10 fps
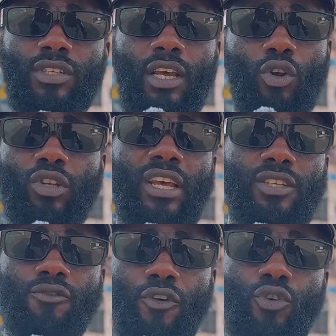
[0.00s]
a
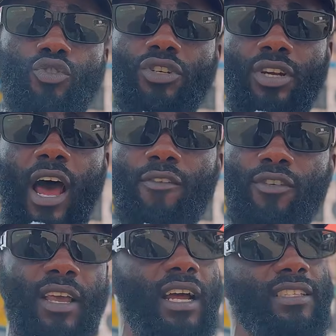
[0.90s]
tortoise for you to travel,
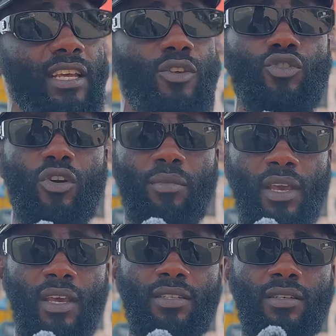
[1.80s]
it can take you some
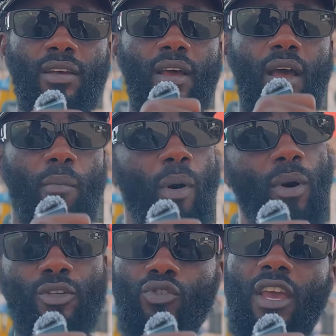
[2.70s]
years. But
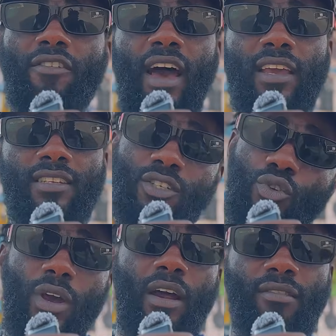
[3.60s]
whatsoever it is,
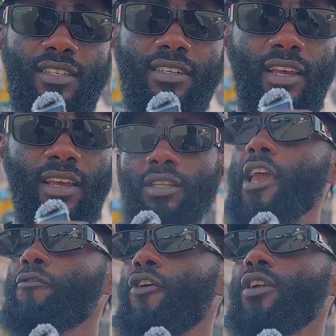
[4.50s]
you can reach there. The
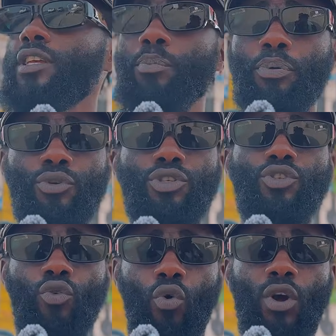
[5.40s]
effort he pushed
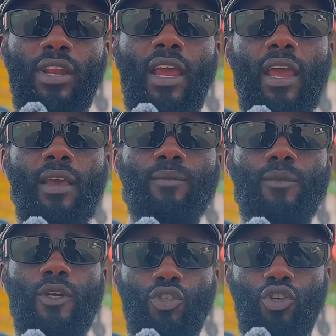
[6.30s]
to go there,
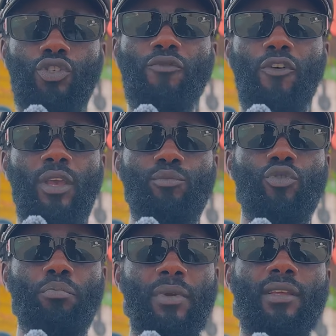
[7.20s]
just for him to
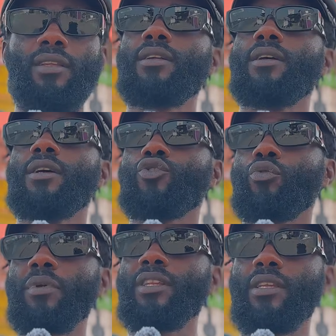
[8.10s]
meet
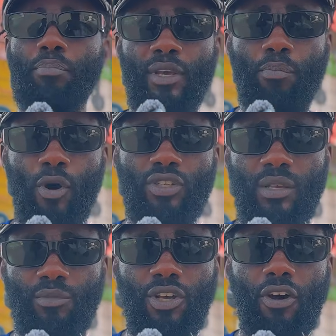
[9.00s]
the big boss
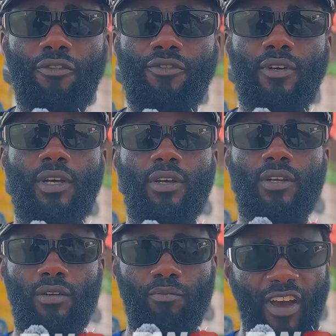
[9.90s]
himself,
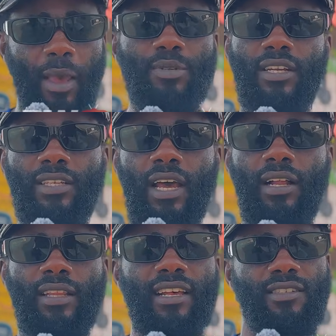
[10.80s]
Vibes
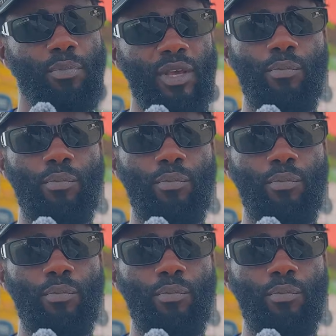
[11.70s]
Cartel, that's the big